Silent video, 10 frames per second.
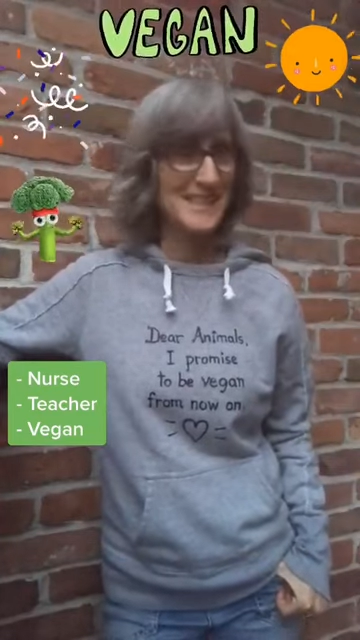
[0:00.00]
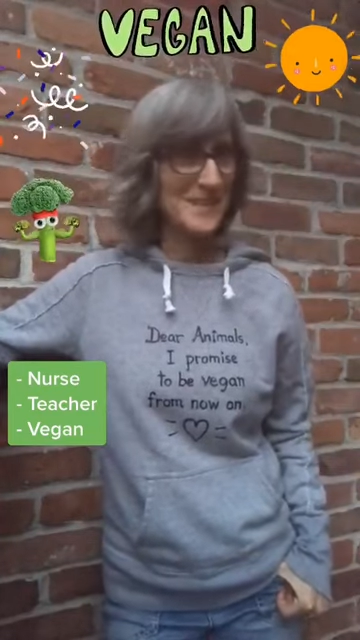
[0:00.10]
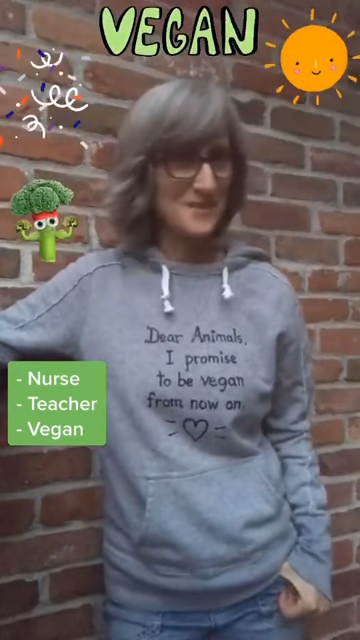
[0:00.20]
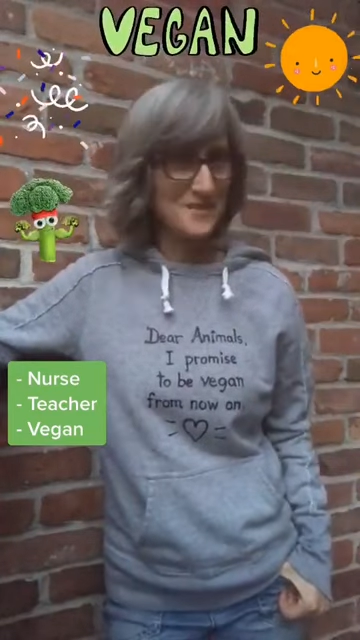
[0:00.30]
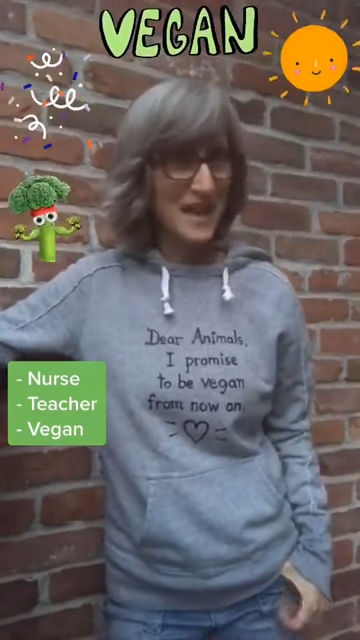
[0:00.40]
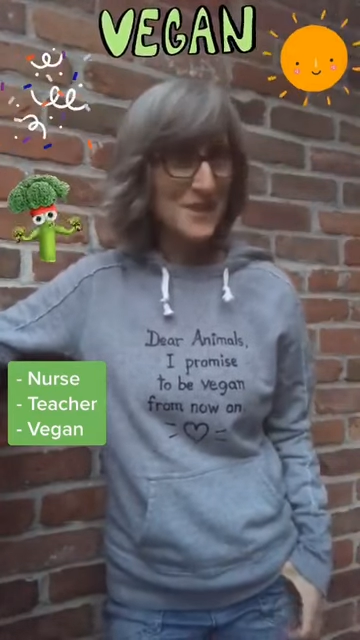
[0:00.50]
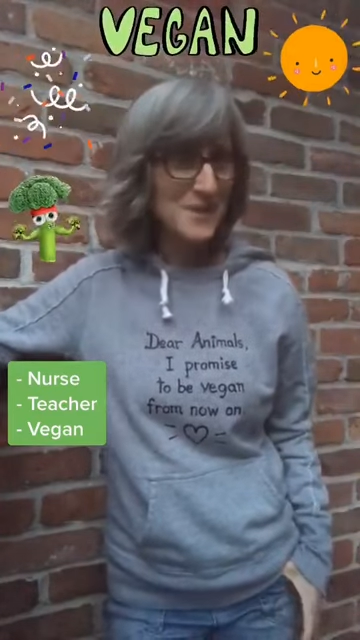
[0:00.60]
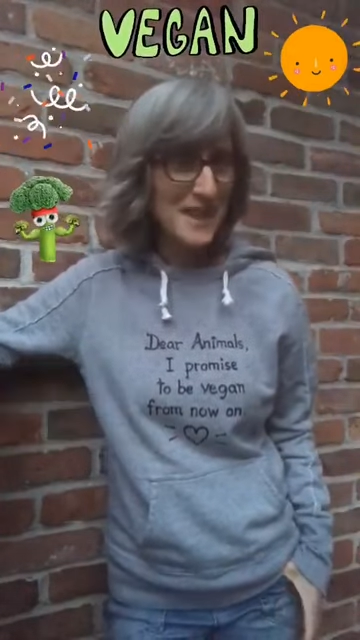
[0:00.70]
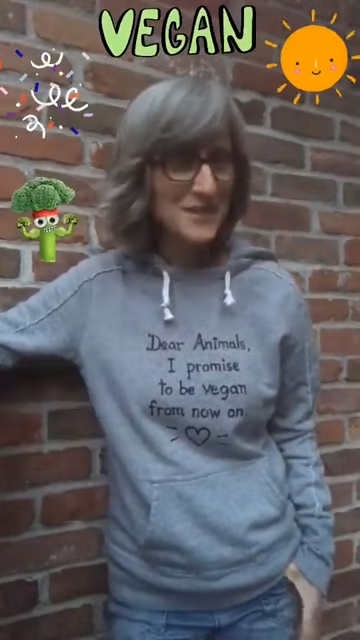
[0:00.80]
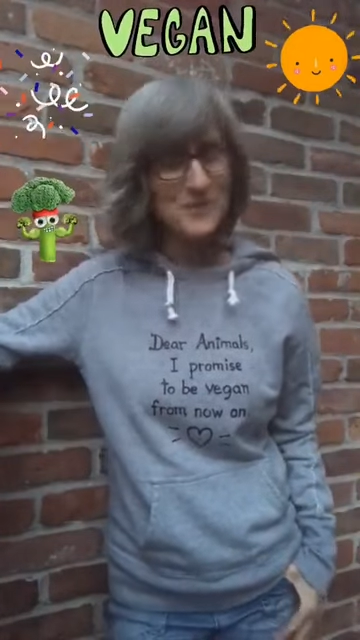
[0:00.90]
So that's
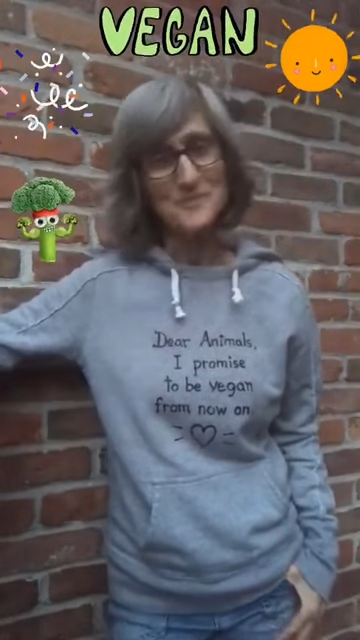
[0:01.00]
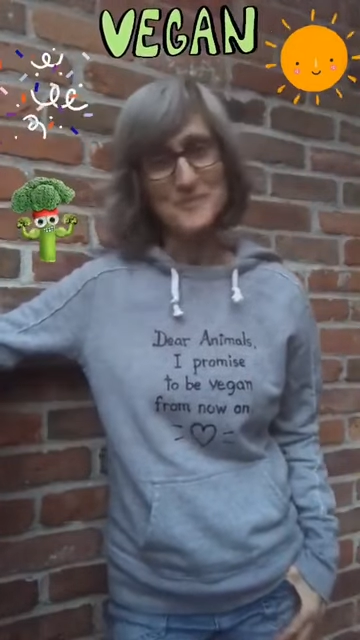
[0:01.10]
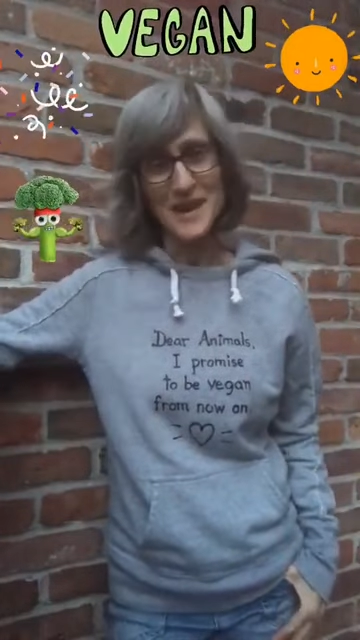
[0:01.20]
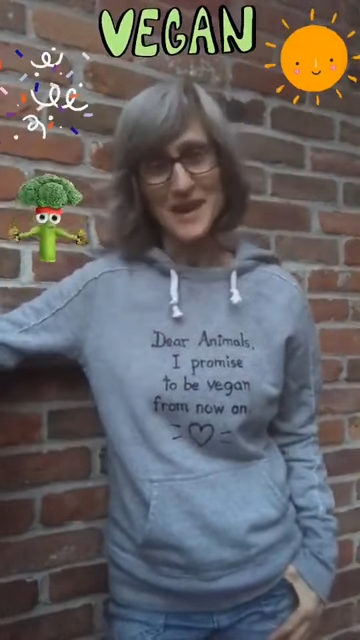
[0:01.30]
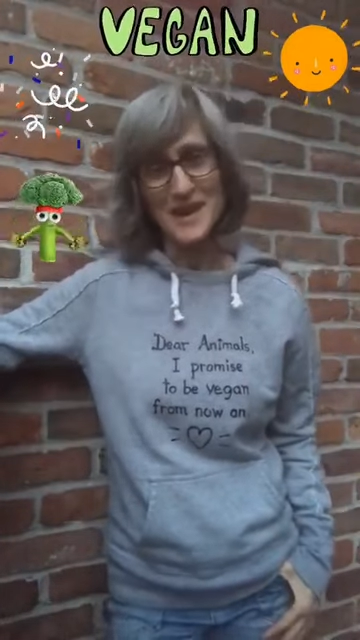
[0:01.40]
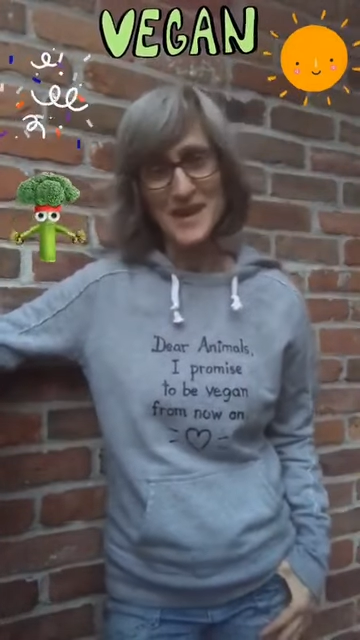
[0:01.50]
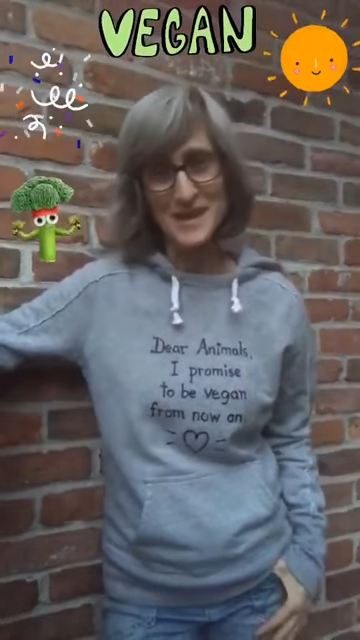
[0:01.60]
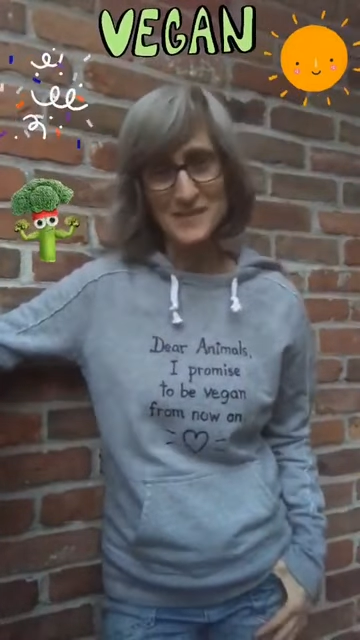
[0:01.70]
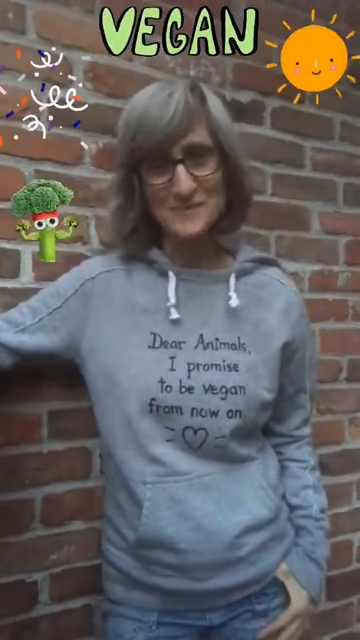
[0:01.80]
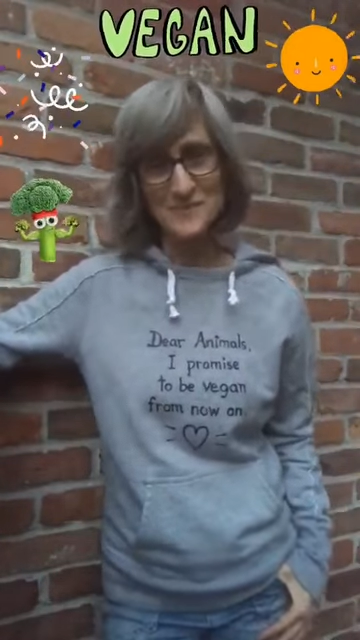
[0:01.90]
what I do. I
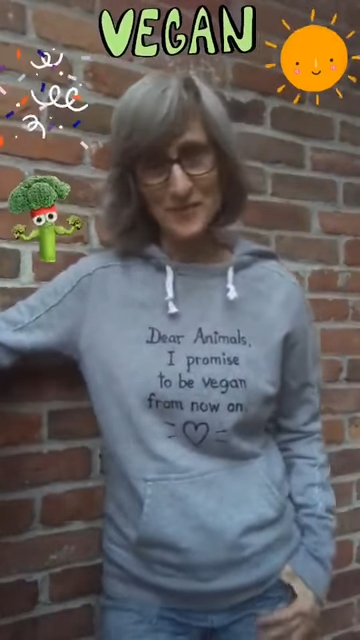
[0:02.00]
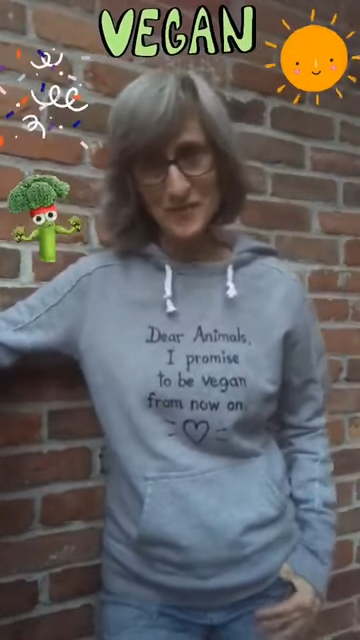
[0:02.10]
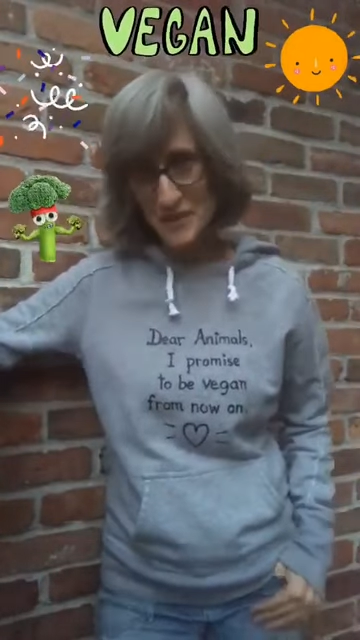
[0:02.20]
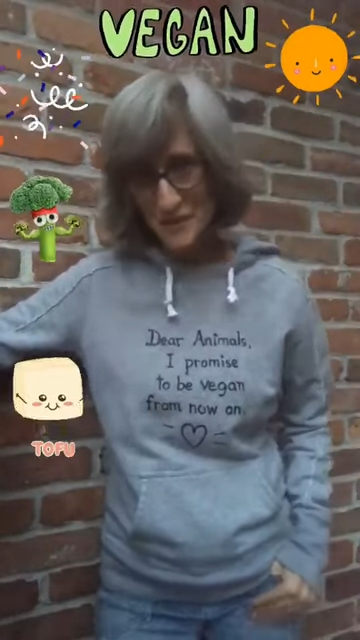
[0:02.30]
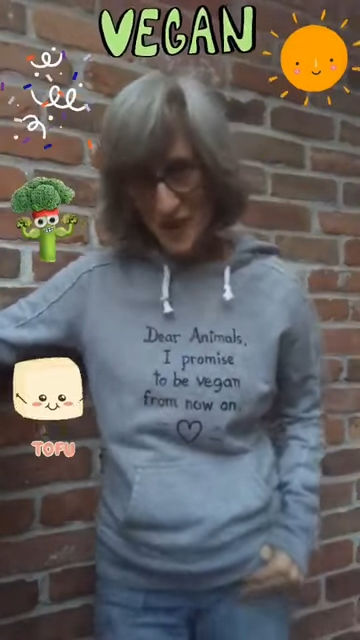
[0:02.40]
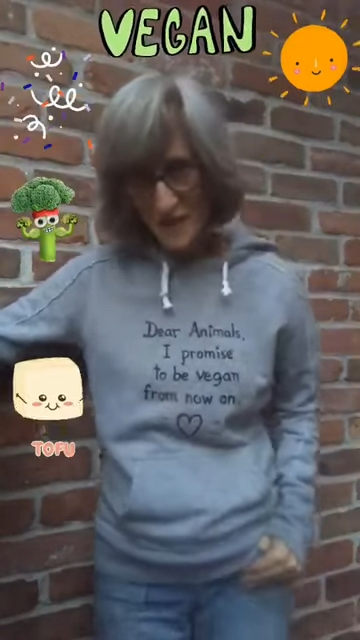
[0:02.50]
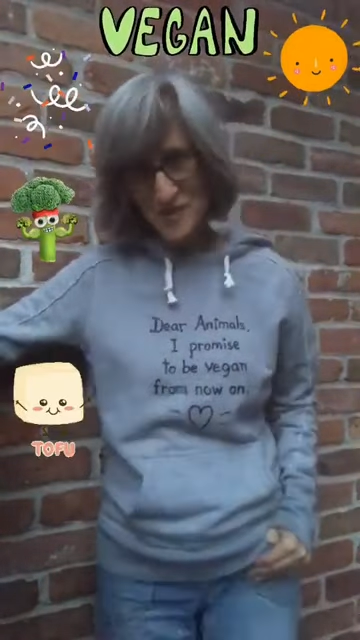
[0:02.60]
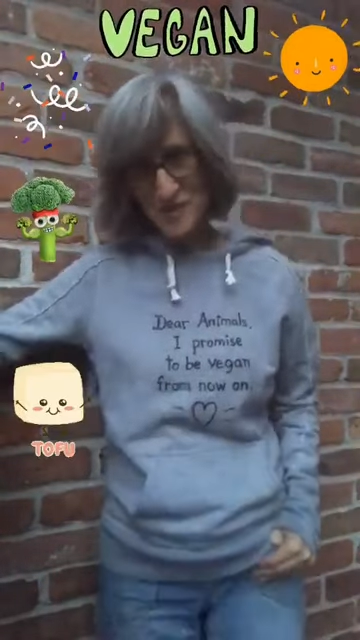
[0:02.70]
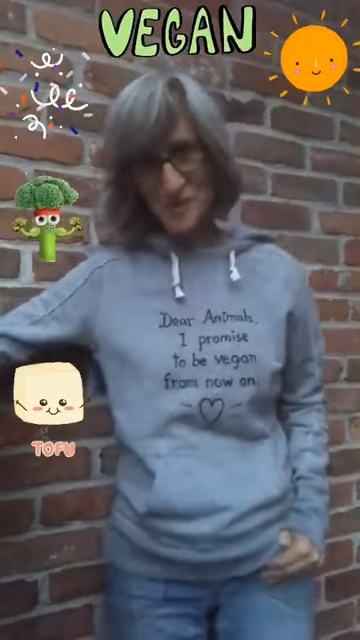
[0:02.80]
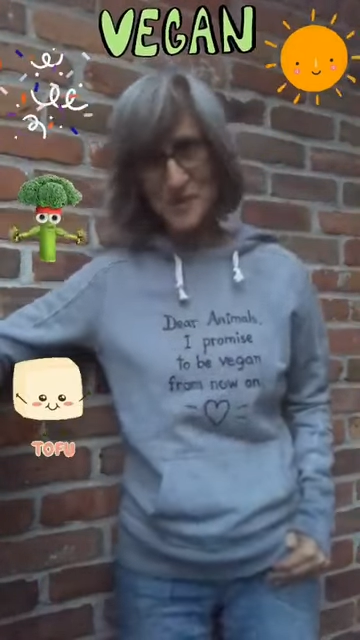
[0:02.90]
am 55
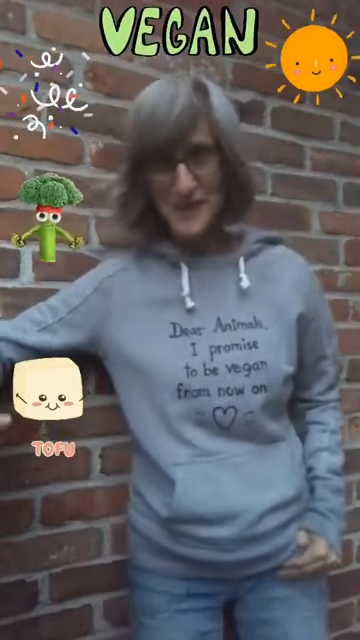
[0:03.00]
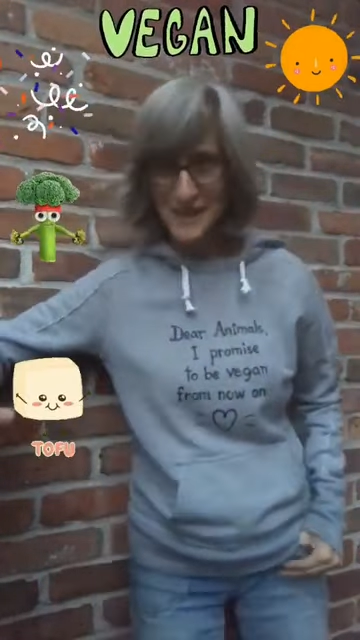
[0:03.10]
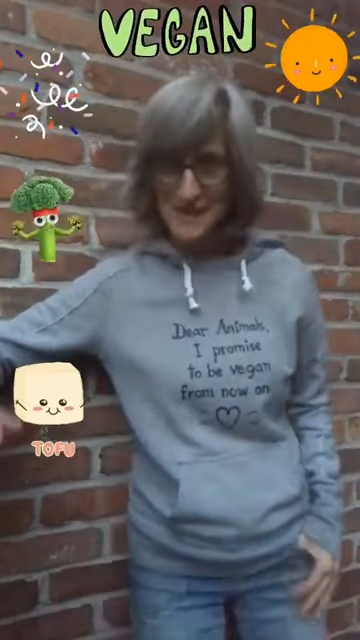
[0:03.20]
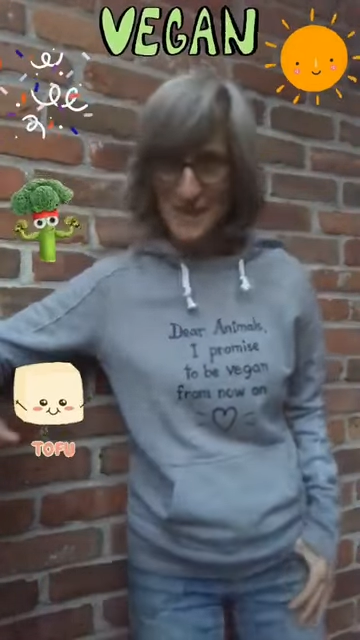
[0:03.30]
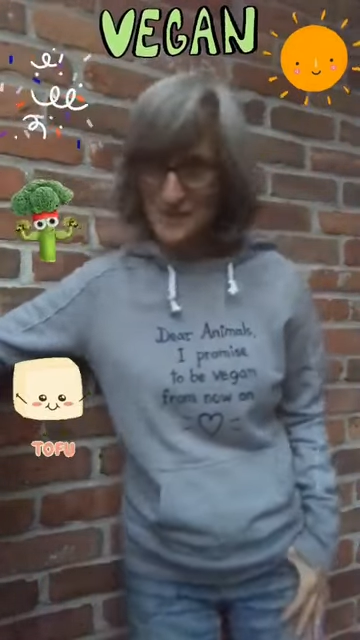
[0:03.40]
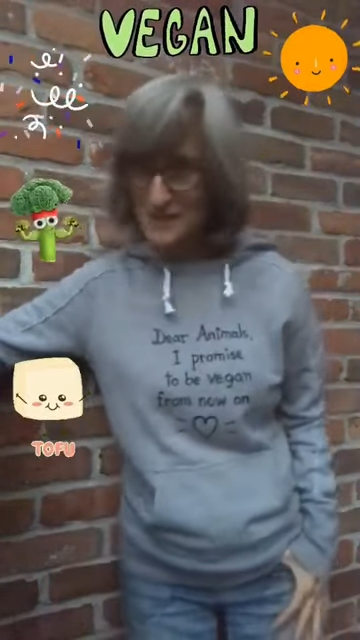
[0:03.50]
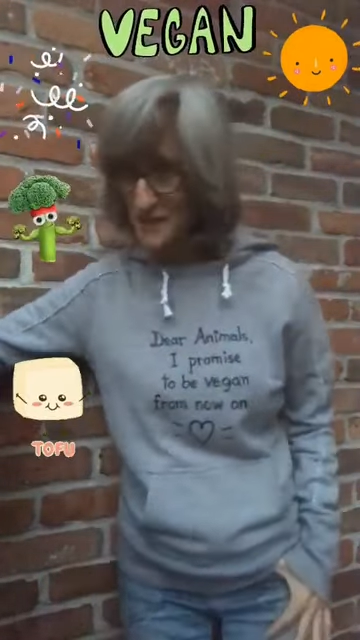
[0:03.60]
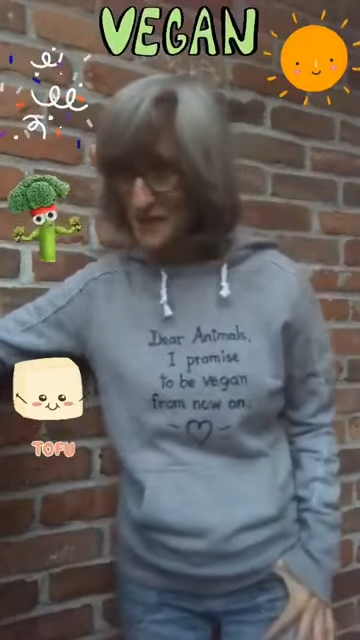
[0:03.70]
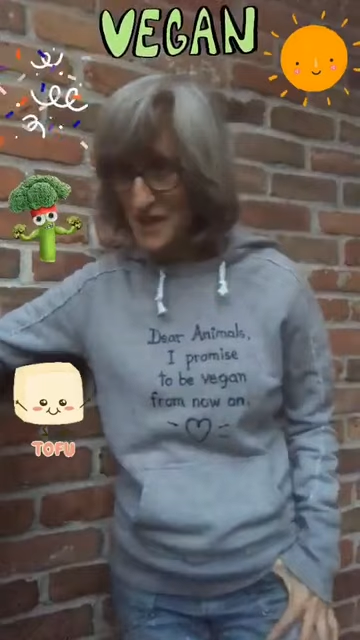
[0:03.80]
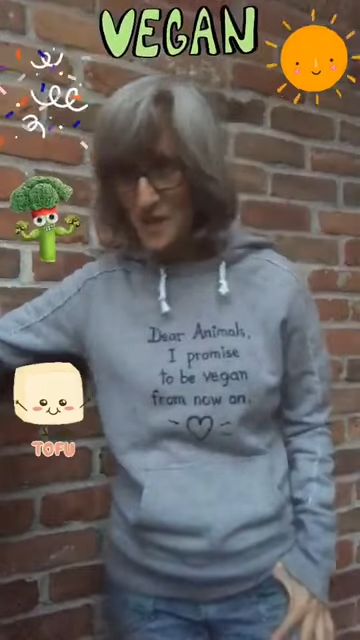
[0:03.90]
years old at the time of this
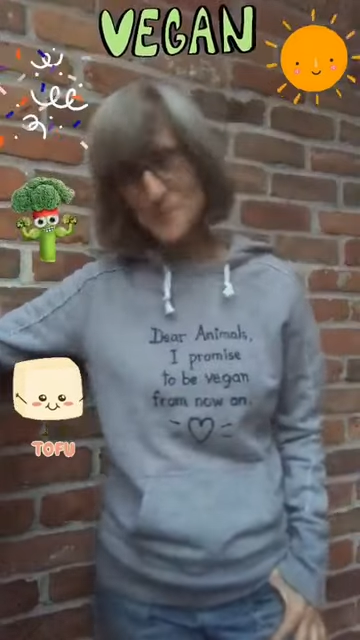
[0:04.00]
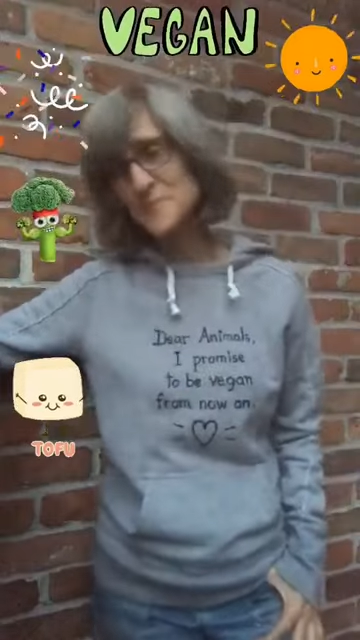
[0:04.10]
video.